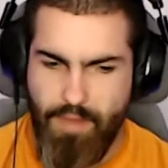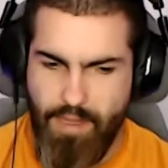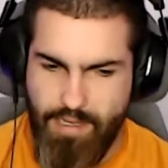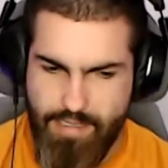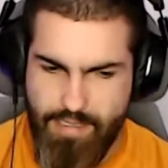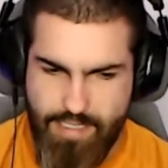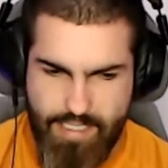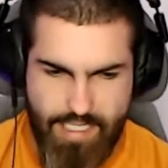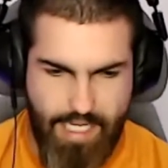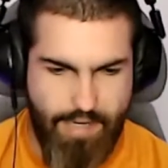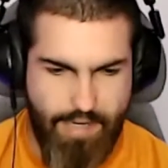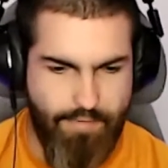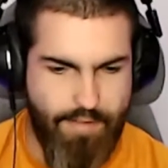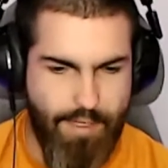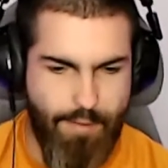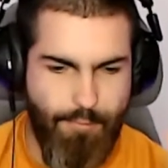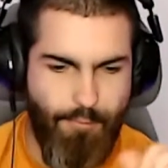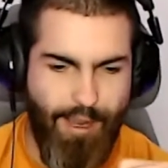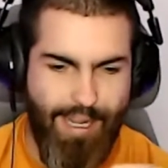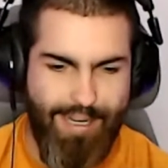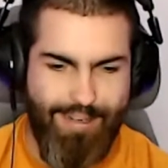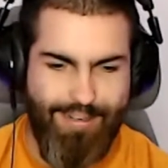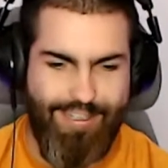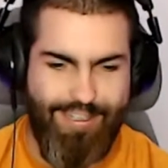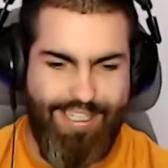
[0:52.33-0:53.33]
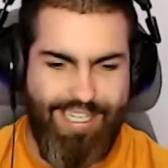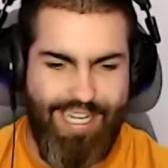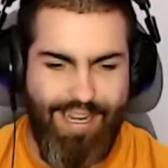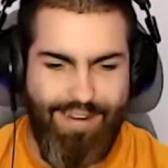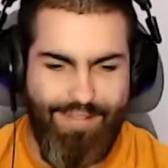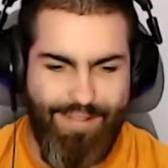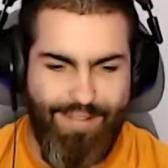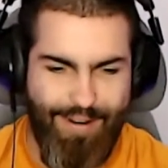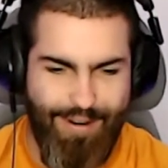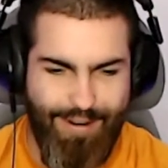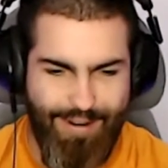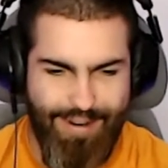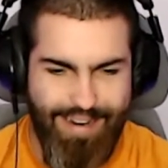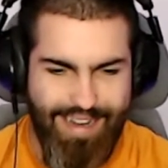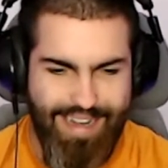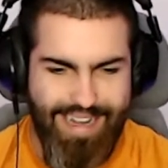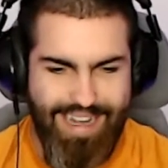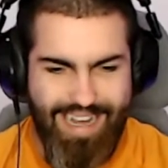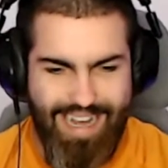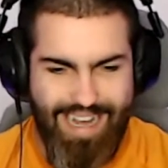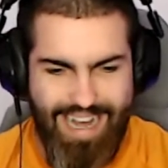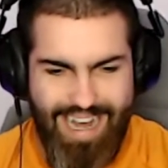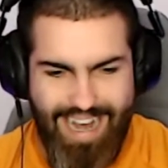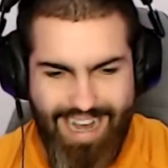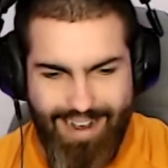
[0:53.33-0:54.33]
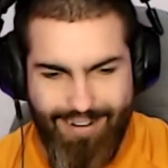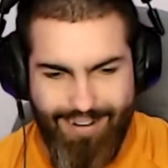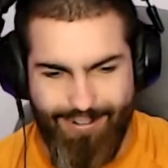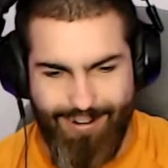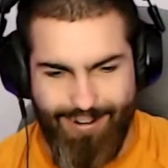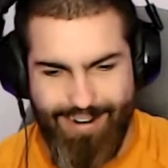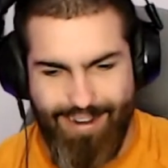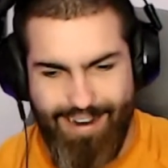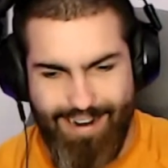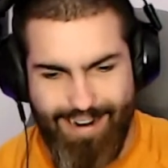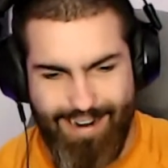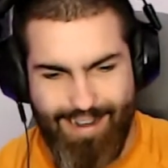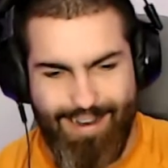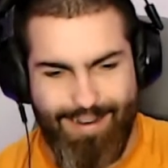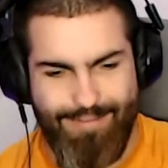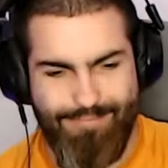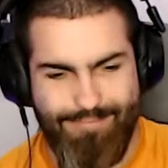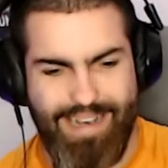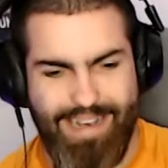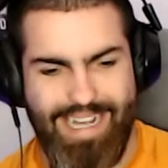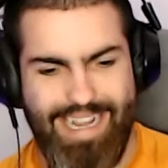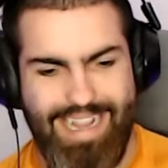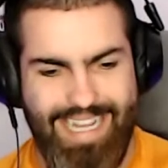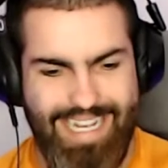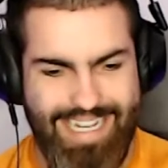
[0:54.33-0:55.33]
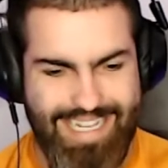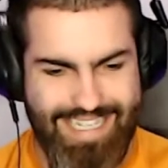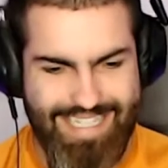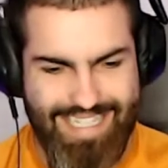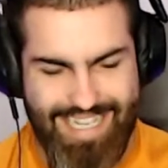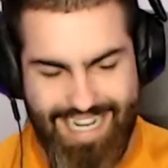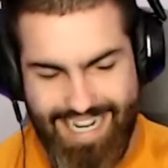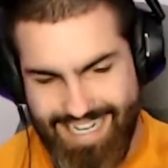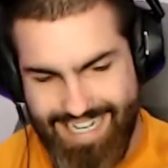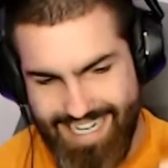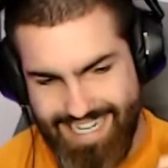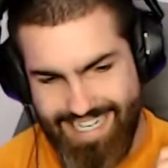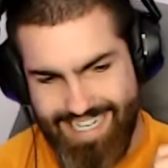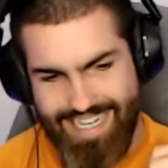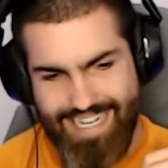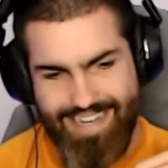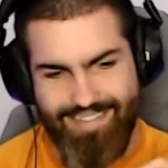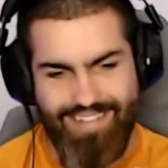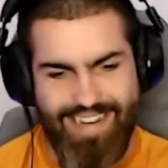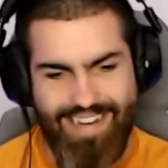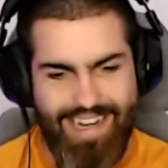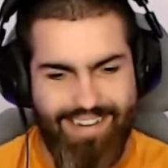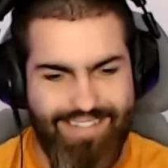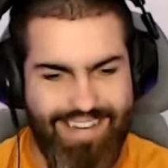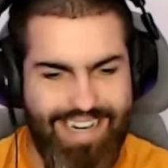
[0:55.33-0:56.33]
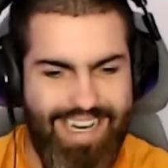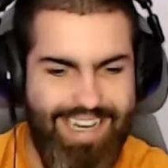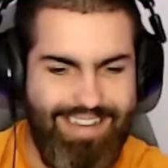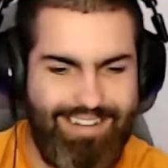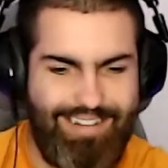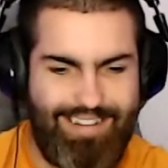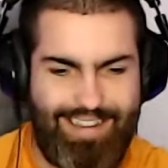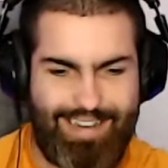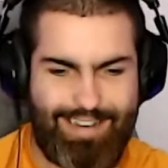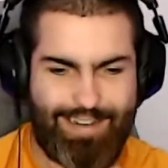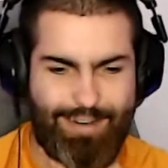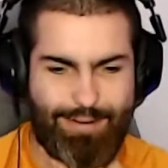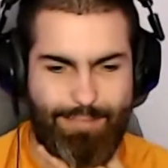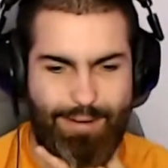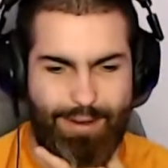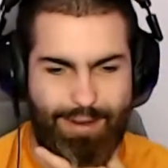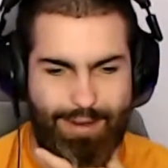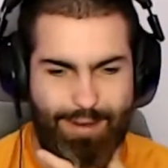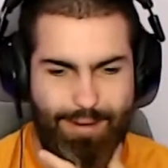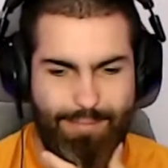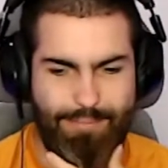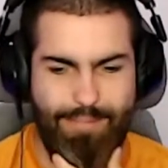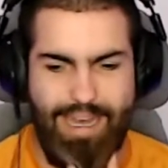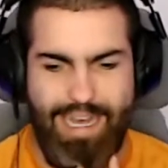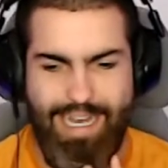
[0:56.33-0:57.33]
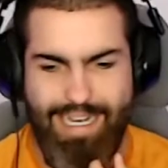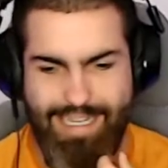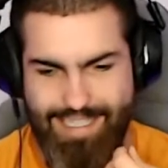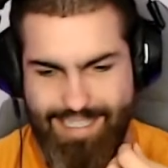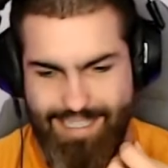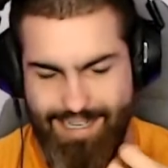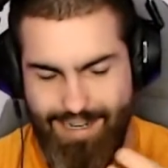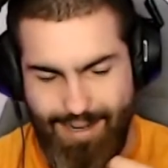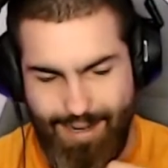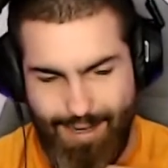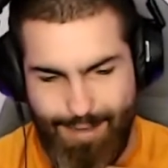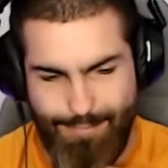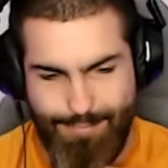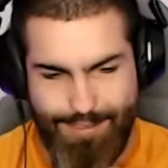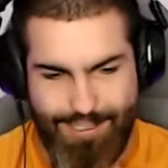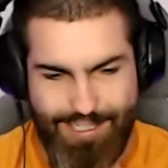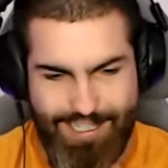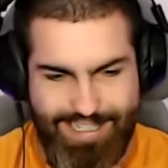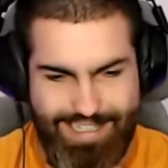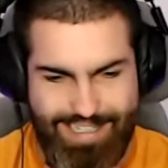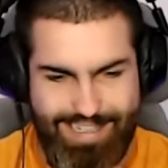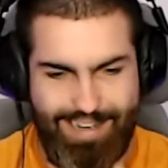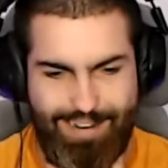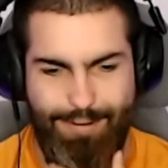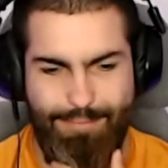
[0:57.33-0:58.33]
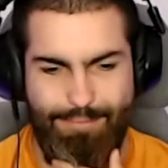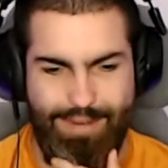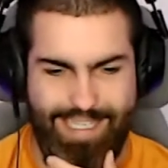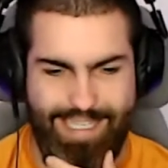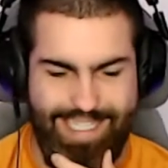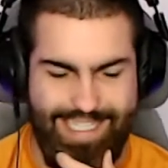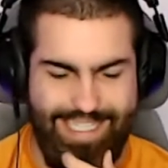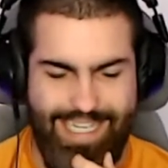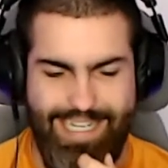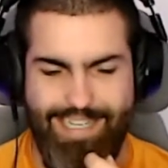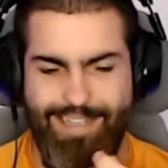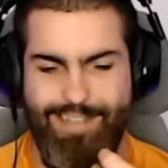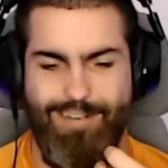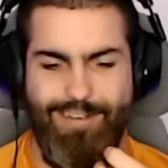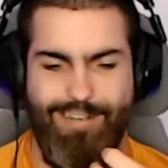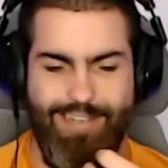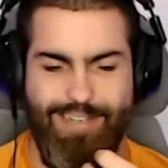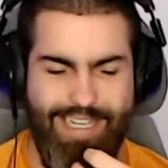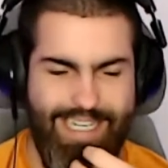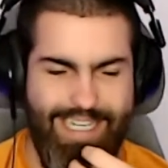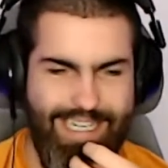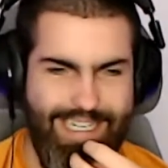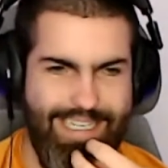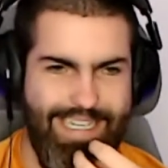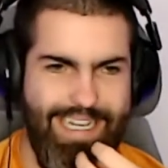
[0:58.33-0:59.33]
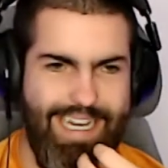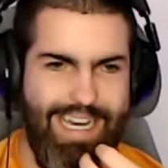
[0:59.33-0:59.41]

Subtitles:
Safety and wide receiver were not on my list, and I didn't even have Tyler Linderbaum as an option on my center need.